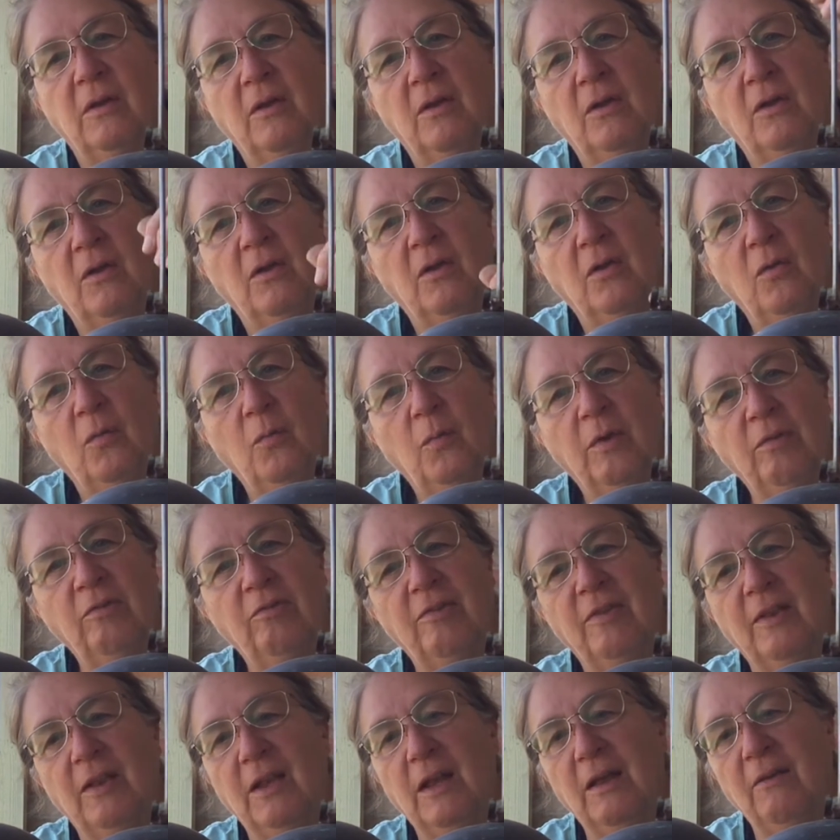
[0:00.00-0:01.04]
once the
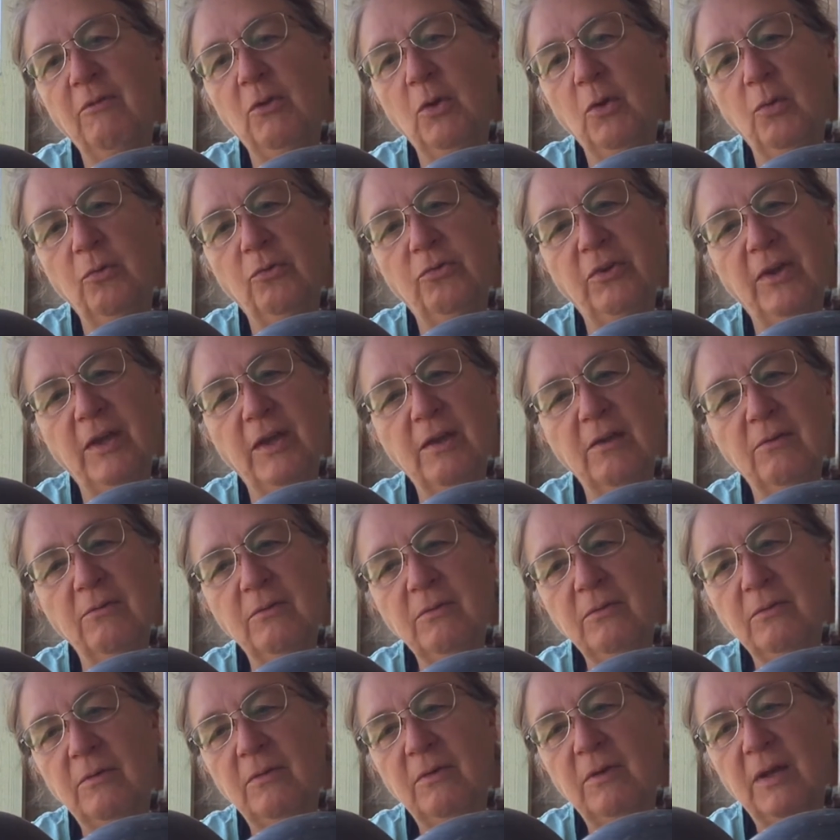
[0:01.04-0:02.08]
level goes down,
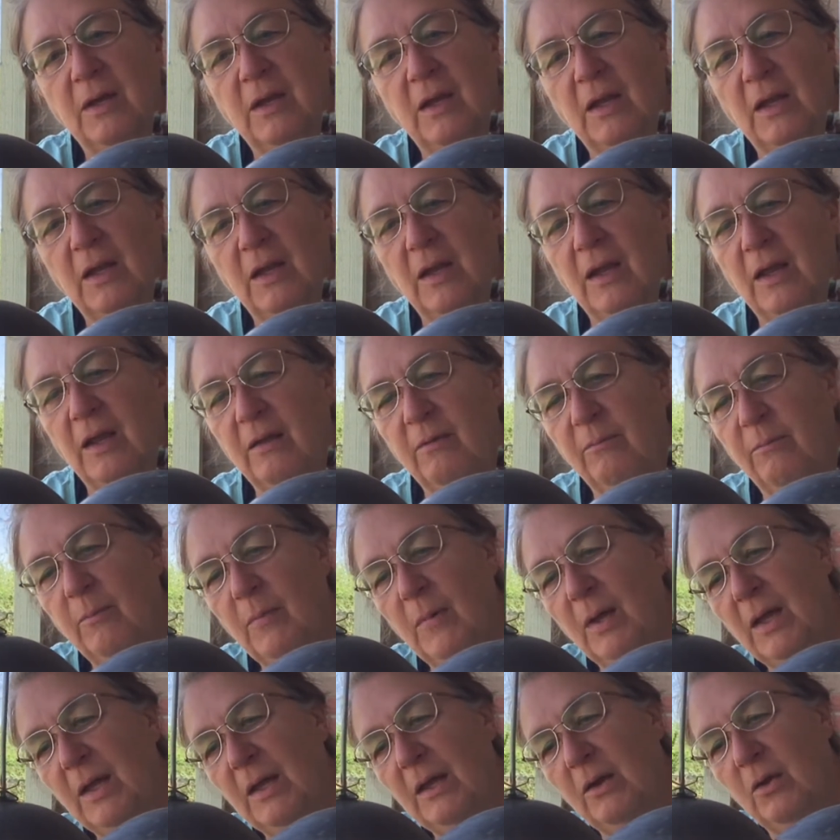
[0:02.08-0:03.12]
I
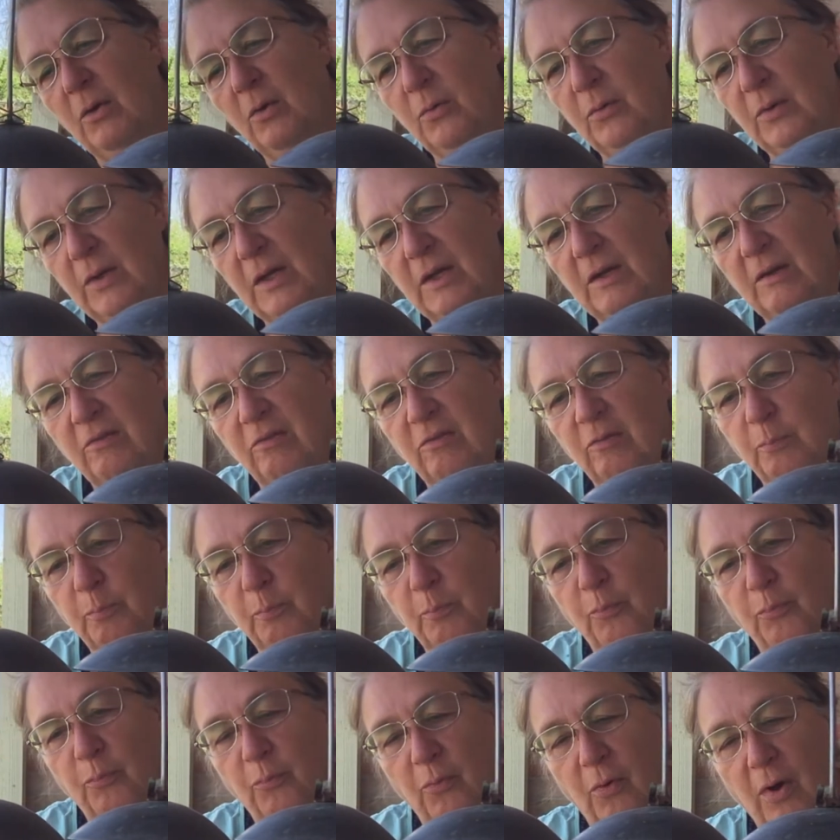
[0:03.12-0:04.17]
know that it's
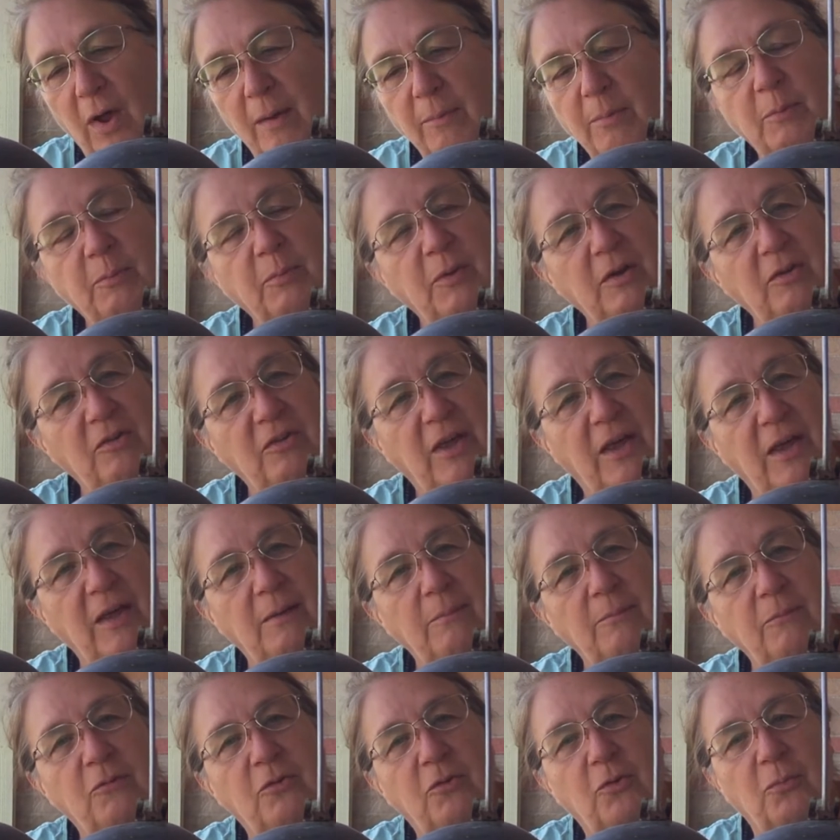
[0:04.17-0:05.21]
probably time
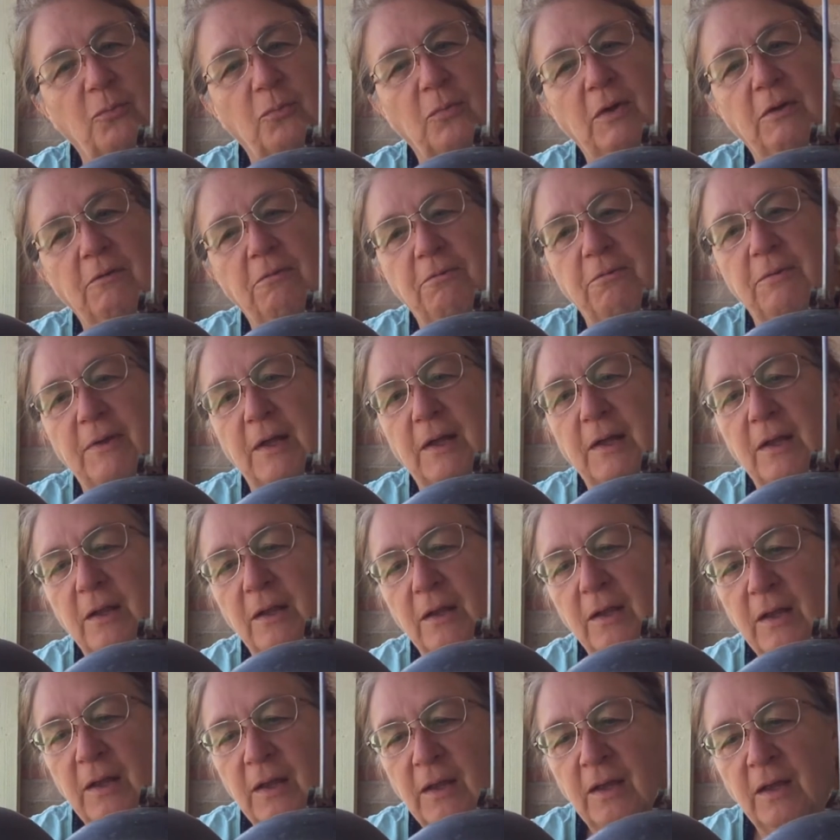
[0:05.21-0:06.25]
to refill.
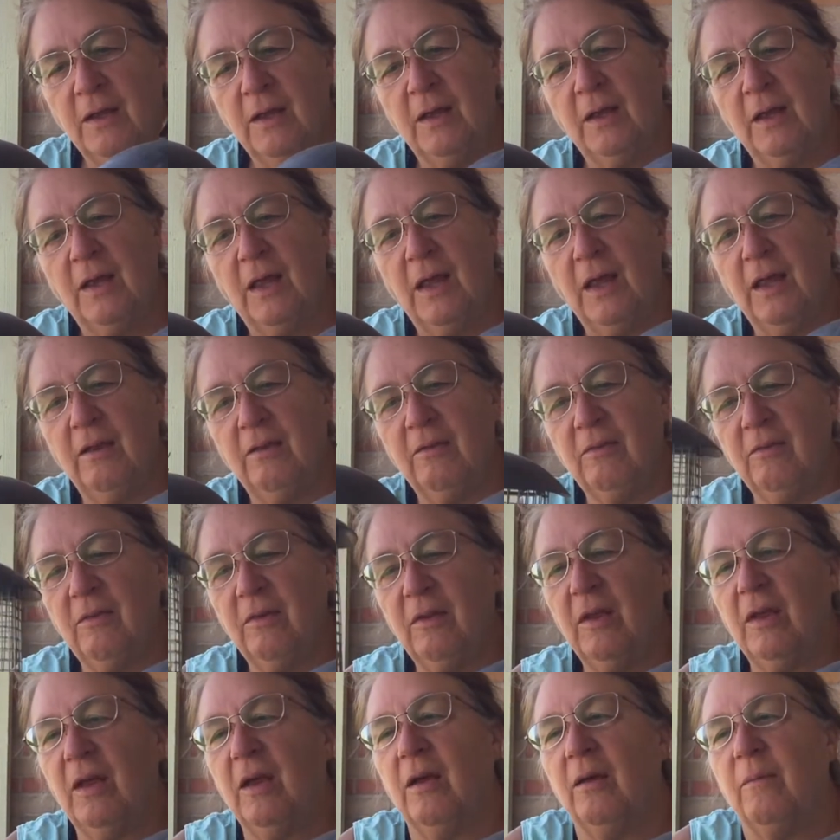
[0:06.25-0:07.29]
And
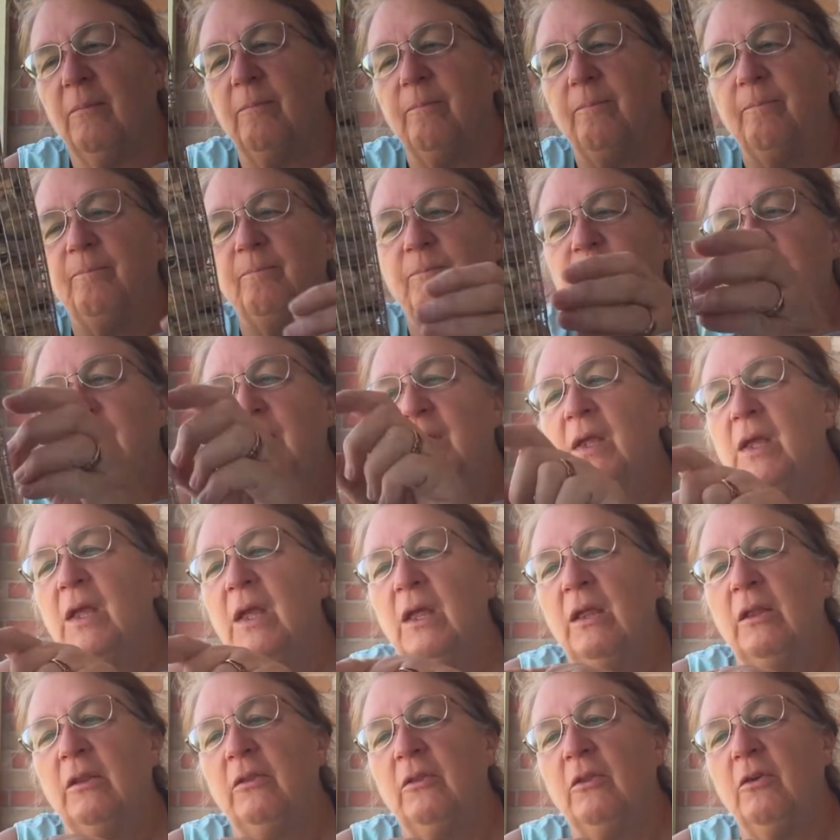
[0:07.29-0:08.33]

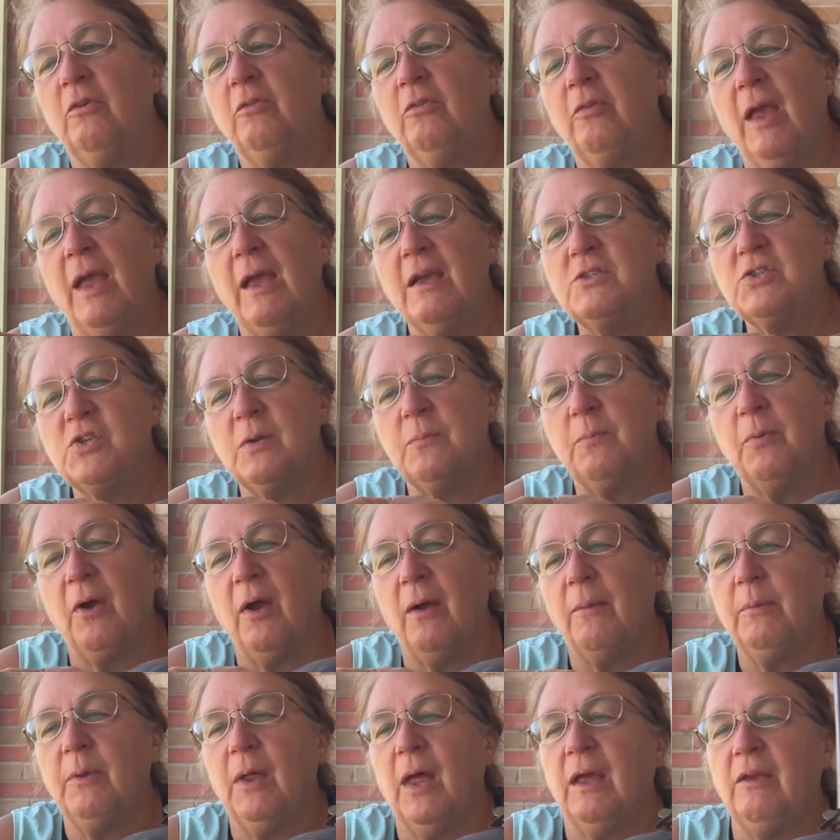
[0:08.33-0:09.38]
there's actually
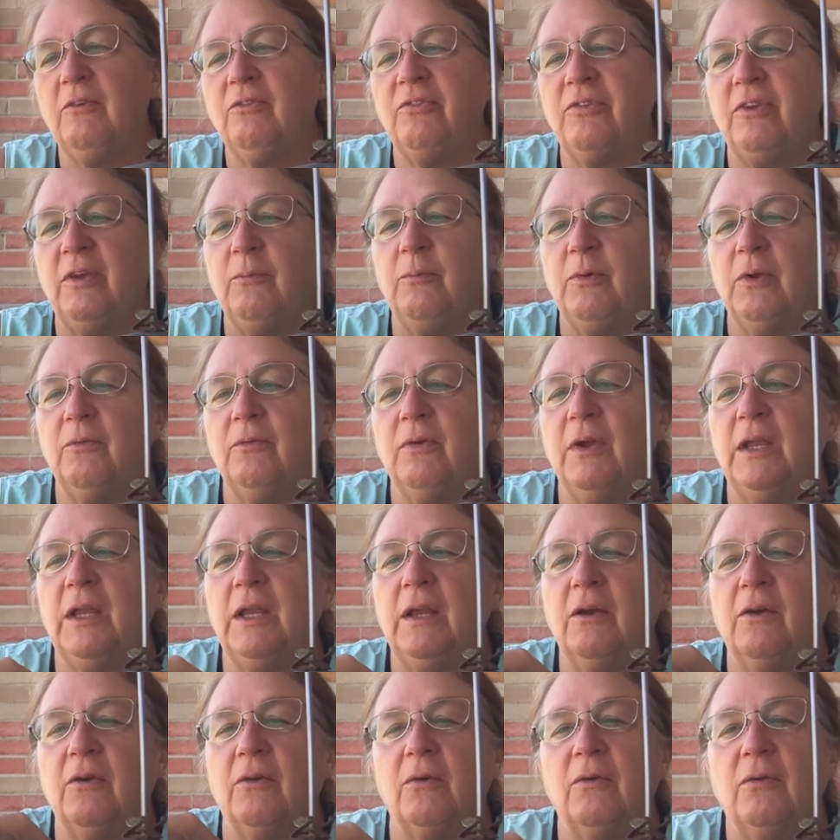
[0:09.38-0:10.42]
I see one right
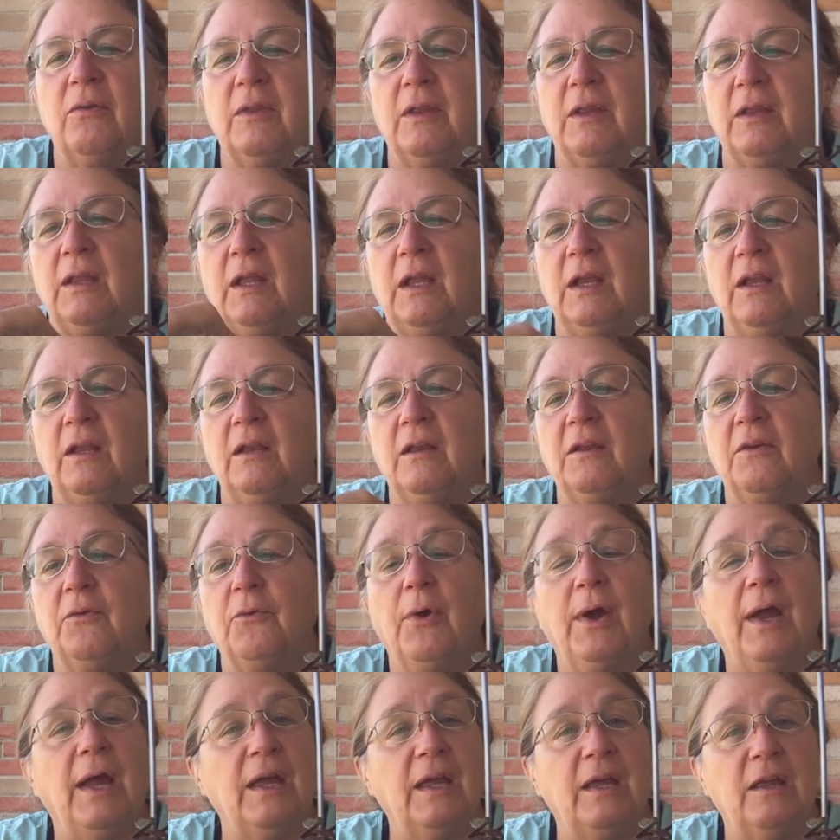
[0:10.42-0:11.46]
here that they didn't
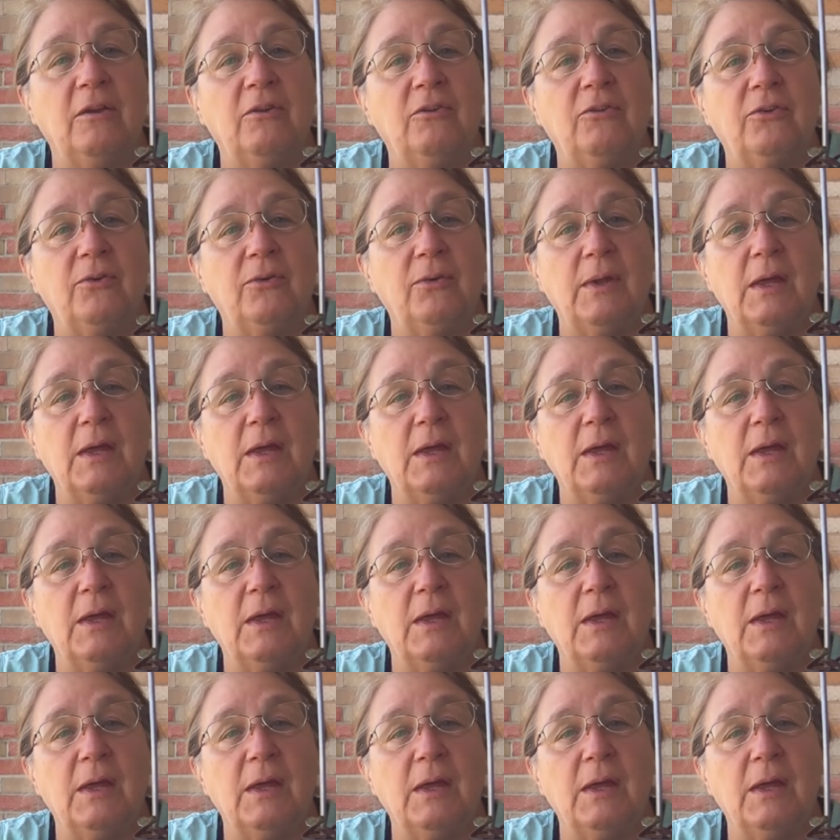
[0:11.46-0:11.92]
crack into yet.